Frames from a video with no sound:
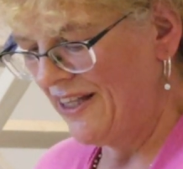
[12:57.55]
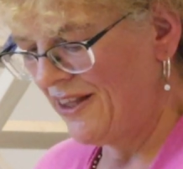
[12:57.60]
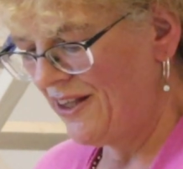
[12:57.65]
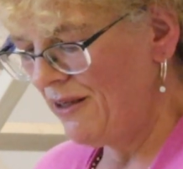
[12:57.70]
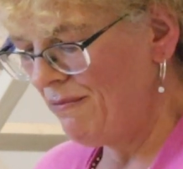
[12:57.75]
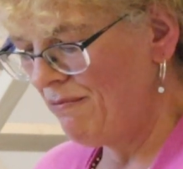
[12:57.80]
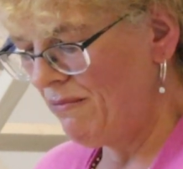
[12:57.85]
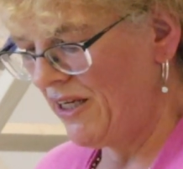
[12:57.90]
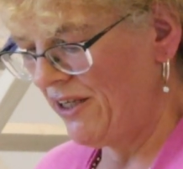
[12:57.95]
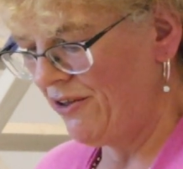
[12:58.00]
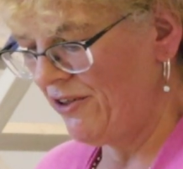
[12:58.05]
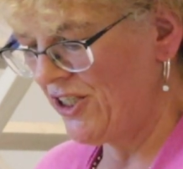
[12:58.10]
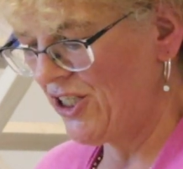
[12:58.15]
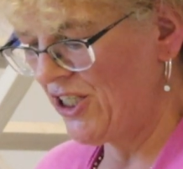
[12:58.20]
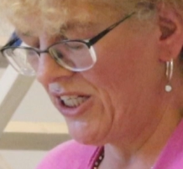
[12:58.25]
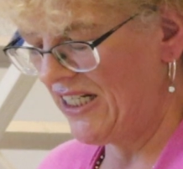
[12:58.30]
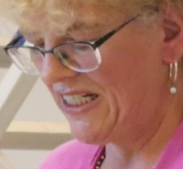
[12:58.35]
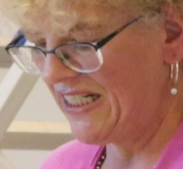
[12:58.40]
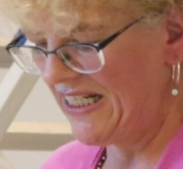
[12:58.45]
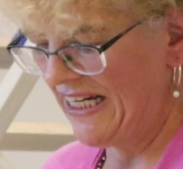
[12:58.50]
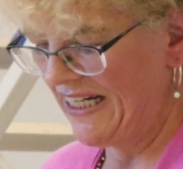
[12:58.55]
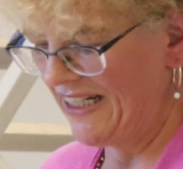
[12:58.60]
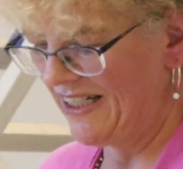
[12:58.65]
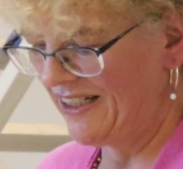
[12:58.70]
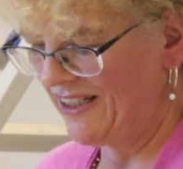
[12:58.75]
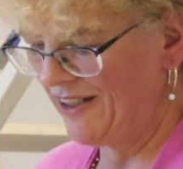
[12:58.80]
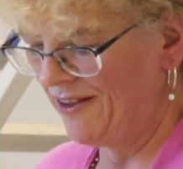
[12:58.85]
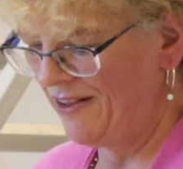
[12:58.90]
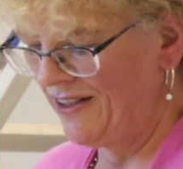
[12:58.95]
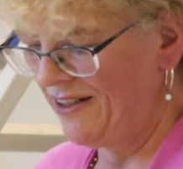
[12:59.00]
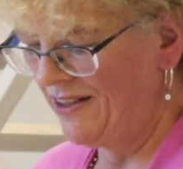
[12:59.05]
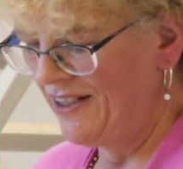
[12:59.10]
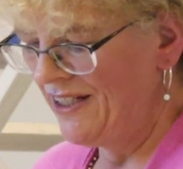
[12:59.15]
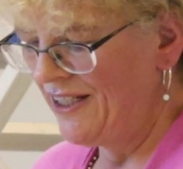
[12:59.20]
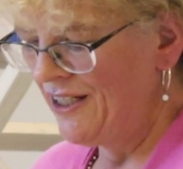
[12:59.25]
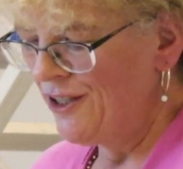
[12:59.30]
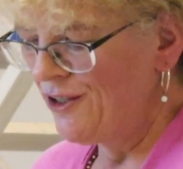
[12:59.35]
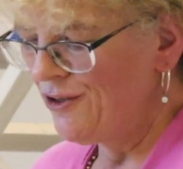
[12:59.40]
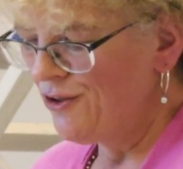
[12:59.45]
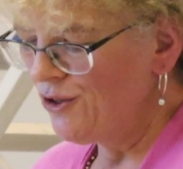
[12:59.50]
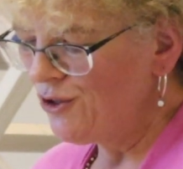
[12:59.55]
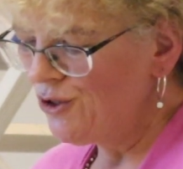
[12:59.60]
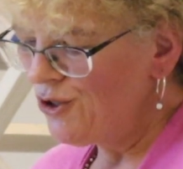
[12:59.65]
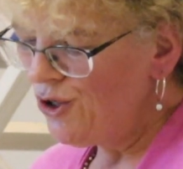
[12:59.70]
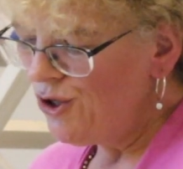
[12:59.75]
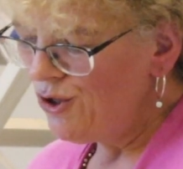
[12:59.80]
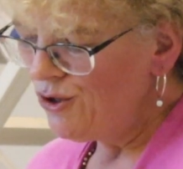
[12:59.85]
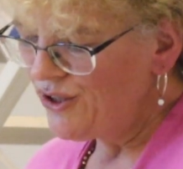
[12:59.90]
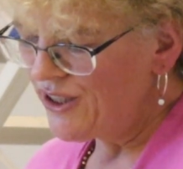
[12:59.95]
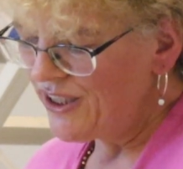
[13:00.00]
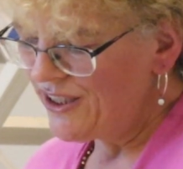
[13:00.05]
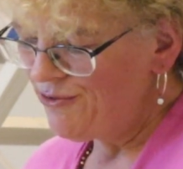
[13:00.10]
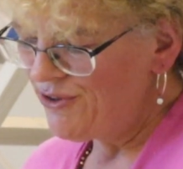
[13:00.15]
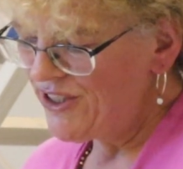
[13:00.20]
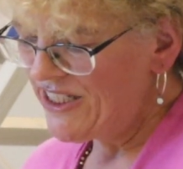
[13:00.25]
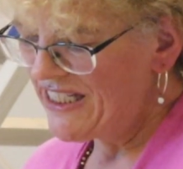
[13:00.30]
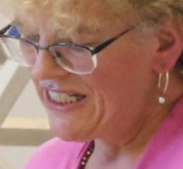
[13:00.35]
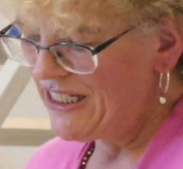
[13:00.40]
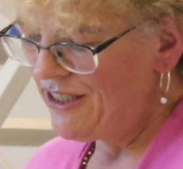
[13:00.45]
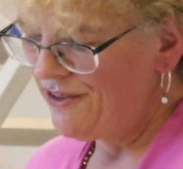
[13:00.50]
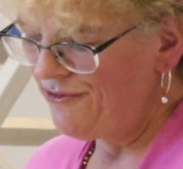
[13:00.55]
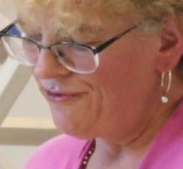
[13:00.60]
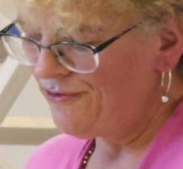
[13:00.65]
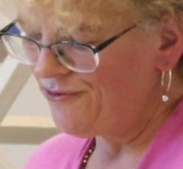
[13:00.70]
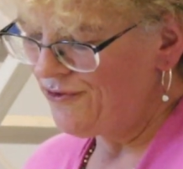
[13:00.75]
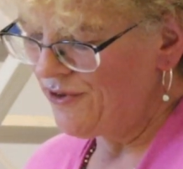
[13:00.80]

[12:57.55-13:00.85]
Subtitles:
their marriage had taken. The gold they received